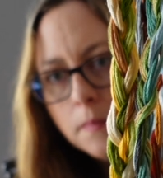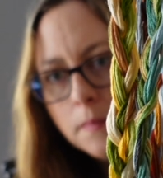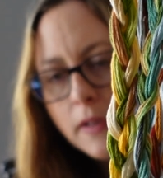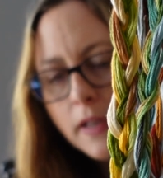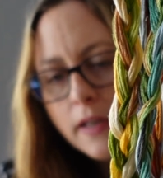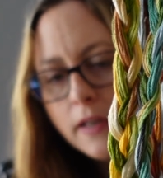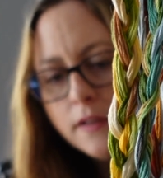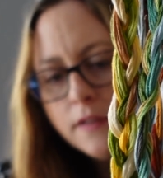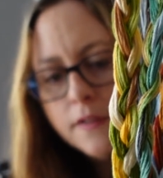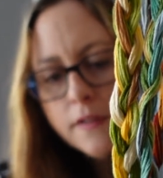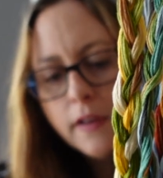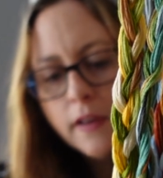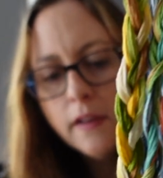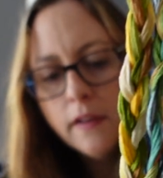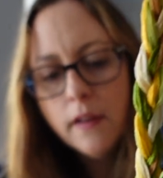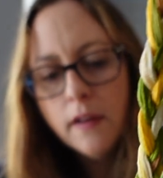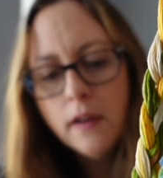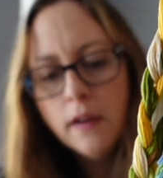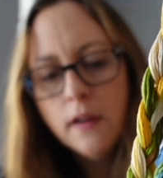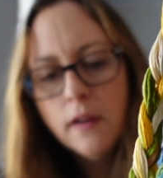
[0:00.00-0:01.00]
plaited
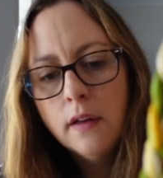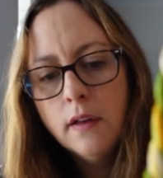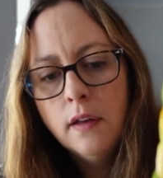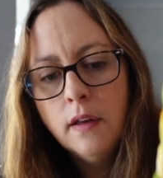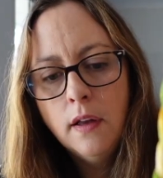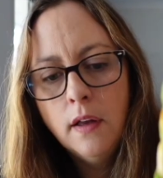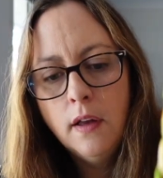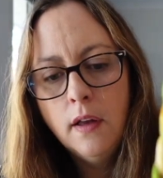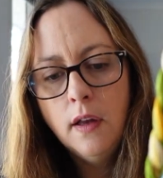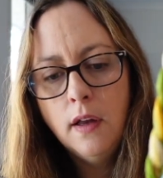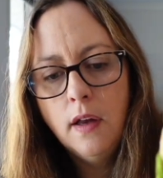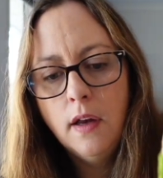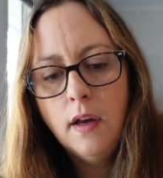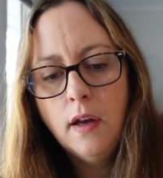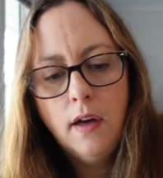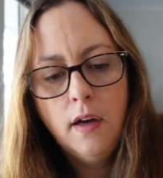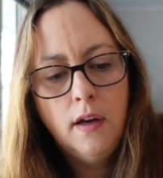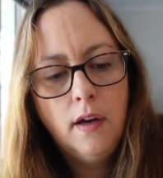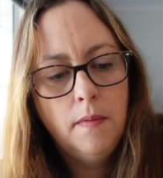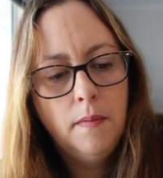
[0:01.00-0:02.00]
together,
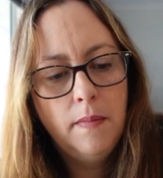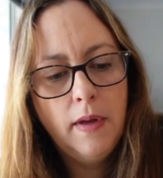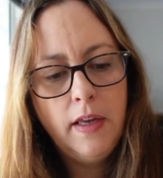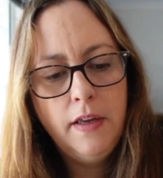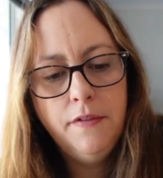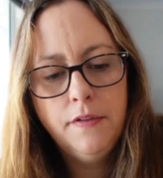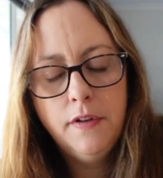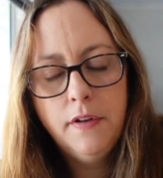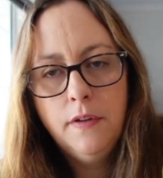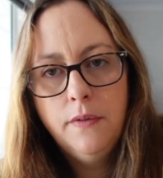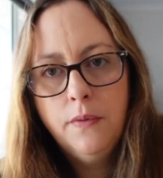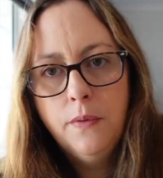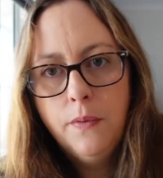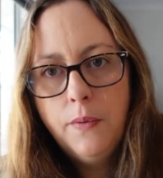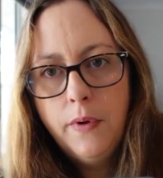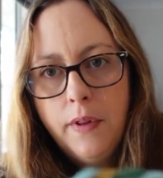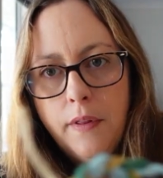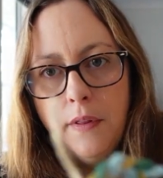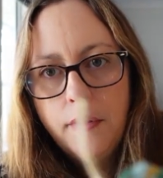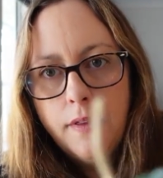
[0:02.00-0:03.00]
even
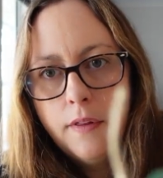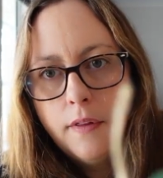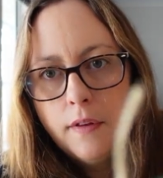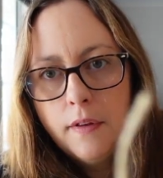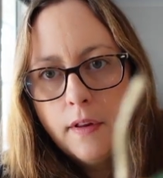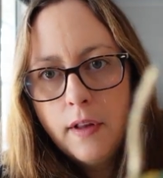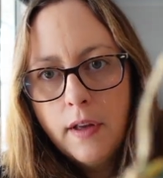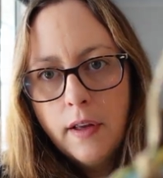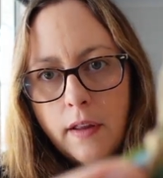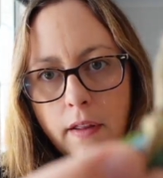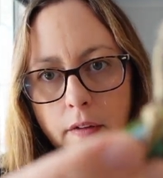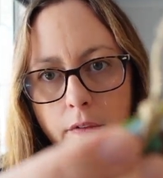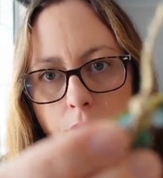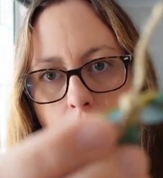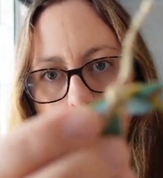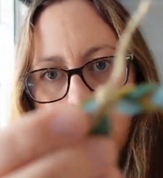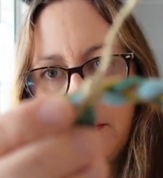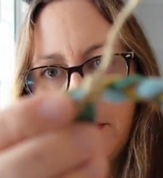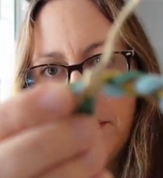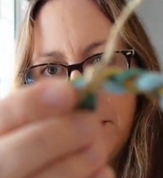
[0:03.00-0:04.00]
with, like, I thought of